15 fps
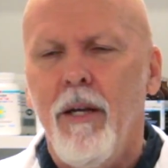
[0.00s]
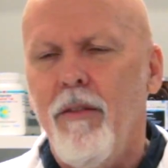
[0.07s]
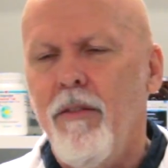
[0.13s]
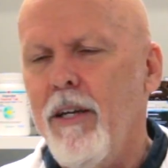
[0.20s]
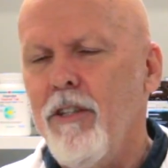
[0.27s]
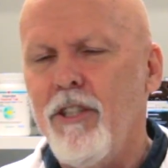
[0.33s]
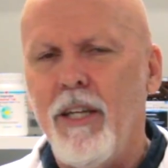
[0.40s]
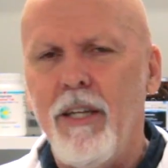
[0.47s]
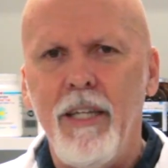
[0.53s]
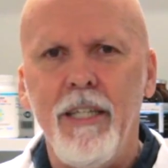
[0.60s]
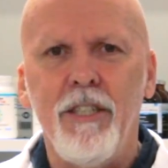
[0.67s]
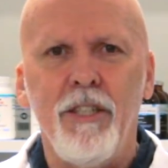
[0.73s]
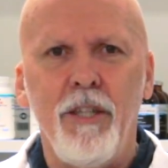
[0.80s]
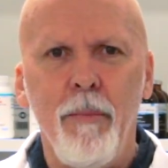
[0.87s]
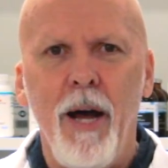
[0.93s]
There's a
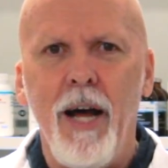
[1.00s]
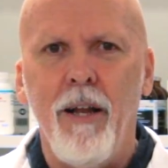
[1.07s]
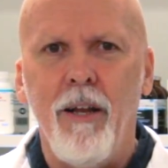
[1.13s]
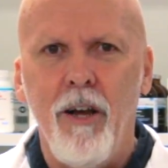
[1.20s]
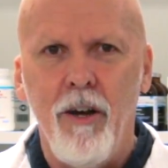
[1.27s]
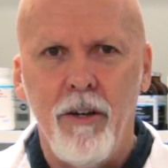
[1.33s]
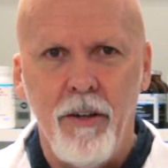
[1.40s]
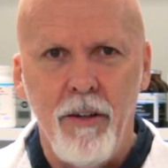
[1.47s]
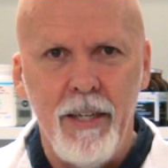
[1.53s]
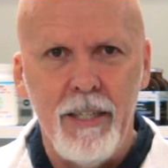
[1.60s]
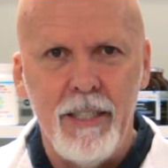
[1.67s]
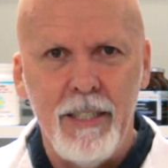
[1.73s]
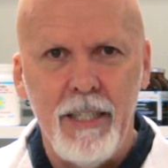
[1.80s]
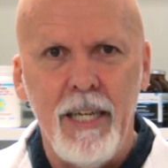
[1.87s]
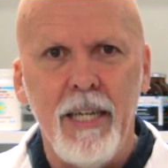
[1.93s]
list a mile long of
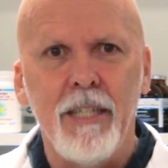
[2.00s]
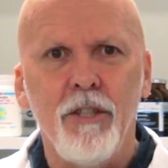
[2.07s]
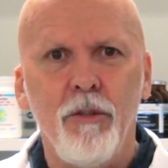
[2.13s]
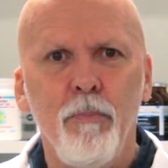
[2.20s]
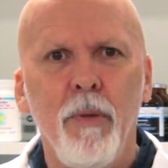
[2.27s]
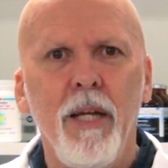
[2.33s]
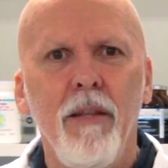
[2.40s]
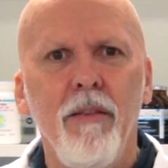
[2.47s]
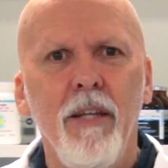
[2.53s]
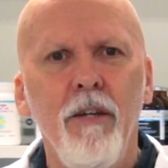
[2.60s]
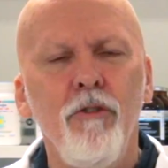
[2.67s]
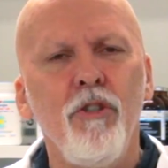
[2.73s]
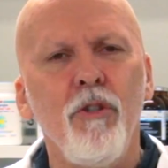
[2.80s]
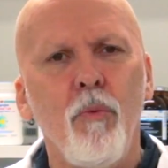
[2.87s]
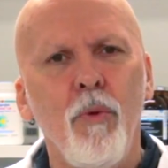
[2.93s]
these things, but
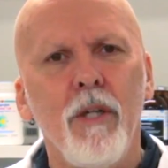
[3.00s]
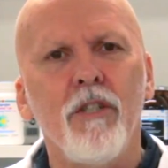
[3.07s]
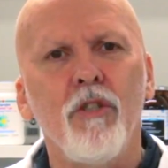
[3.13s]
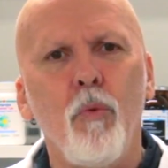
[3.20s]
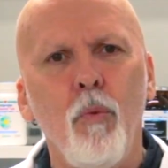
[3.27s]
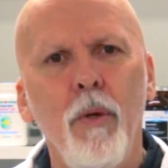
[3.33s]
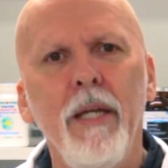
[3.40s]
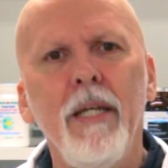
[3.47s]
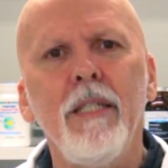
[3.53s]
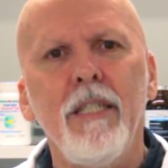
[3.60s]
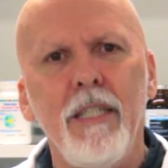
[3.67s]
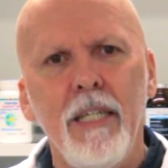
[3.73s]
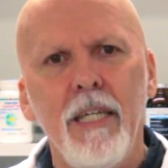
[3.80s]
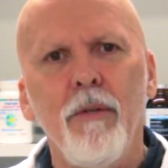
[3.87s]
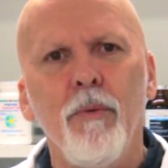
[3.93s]
those are ones we
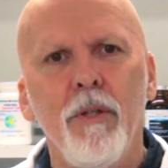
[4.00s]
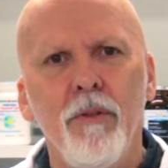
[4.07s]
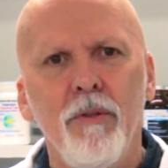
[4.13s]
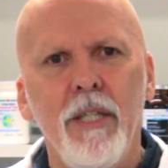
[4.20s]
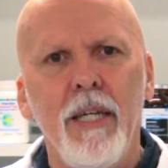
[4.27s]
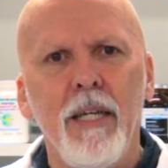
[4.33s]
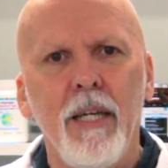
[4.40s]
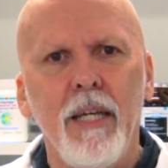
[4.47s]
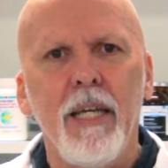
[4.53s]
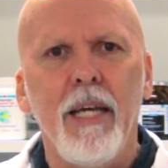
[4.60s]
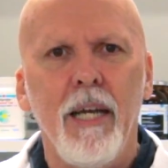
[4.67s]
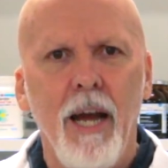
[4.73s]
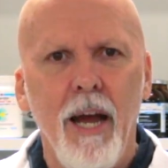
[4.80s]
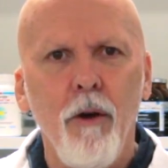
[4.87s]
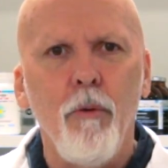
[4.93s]
see routinely
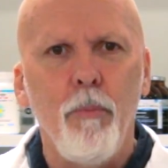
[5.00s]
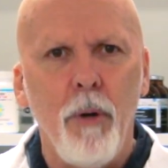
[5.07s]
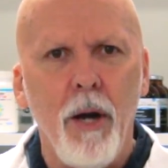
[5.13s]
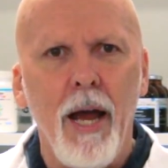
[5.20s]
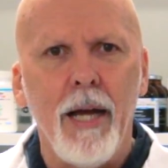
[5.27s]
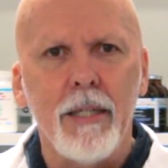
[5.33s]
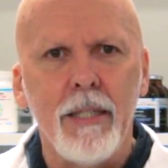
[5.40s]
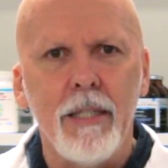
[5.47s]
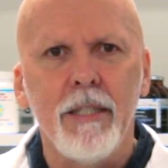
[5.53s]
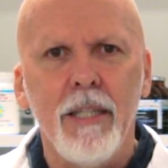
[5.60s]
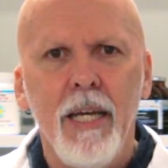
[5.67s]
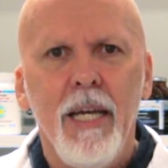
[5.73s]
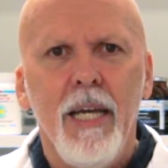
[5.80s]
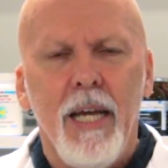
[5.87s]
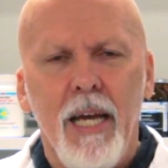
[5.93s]
in our practice,
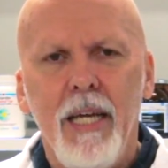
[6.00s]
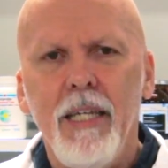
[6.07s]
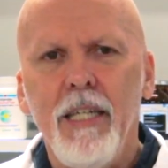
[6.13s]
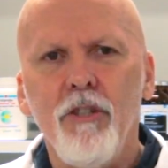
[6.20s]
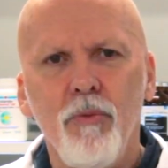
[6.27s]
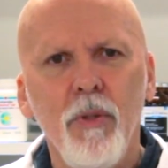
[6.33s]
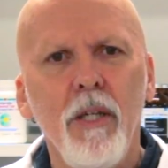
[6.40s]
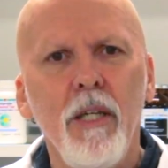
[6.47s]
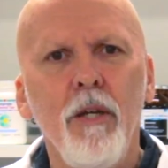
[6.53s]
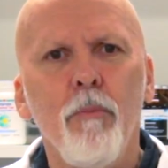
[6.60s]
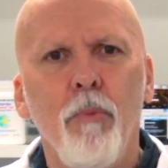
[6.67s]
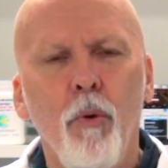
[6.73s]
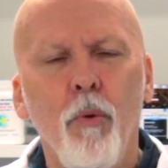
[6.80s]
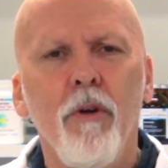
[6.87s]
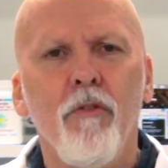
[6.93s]
and it's really
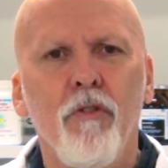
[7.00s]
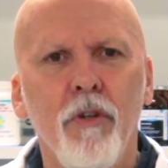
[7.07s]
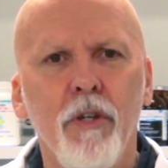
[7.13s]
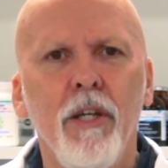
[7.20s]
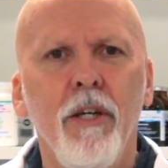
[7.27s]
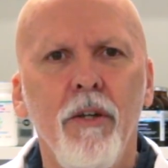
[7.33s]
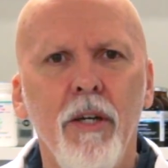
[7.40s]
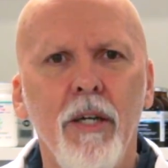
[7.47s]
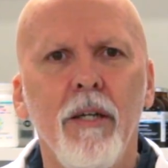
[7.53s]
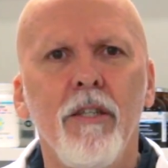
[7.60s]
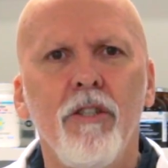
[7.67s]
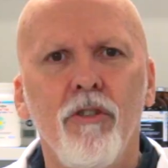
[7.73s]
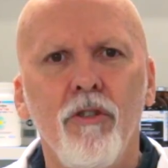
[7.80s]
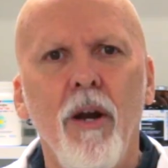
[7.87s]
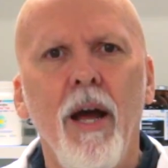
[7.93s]
important for you to
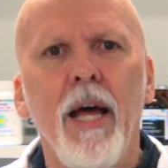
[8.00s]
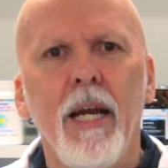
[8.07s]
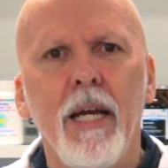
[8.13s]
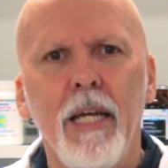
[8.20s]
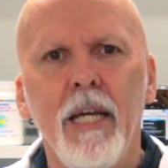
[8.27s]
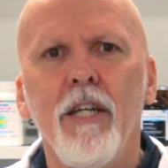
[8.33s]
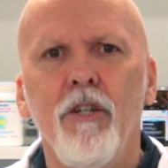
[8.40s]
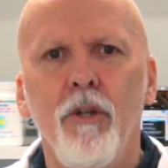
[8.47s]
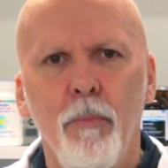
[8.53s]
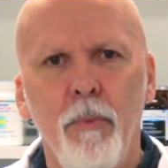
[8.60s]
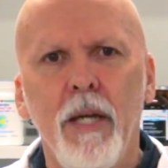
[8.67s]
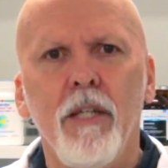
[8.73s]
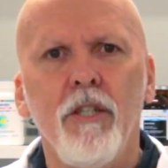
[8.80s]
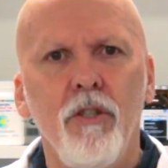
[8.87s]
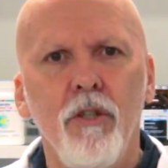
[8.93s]
try to get your
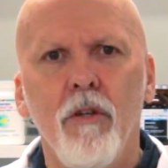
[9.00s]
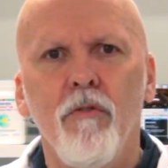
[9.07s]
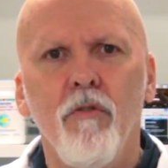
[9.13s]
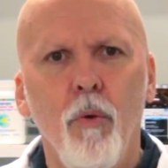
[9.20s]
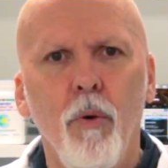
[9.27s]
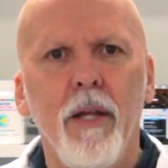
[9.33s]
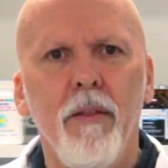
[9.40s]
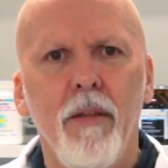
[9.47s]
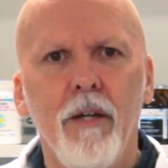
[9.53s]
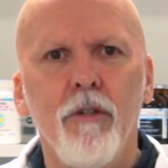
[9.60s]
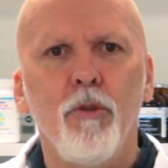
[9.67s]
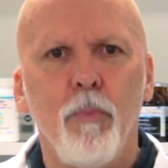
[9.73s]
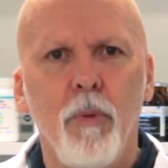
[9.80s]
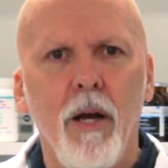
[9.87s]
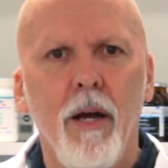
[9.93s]
pets to avoid
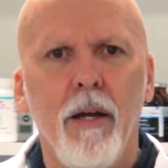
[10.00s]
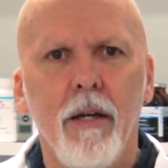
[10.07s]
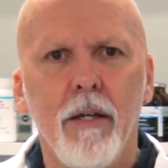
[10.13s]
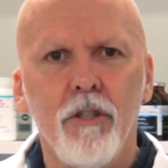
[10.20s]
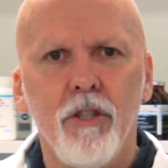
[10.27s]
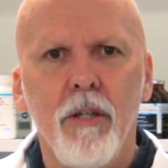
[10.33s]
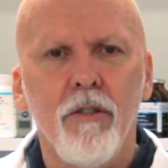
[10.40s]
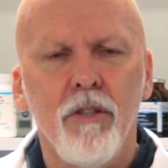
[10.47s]
those products.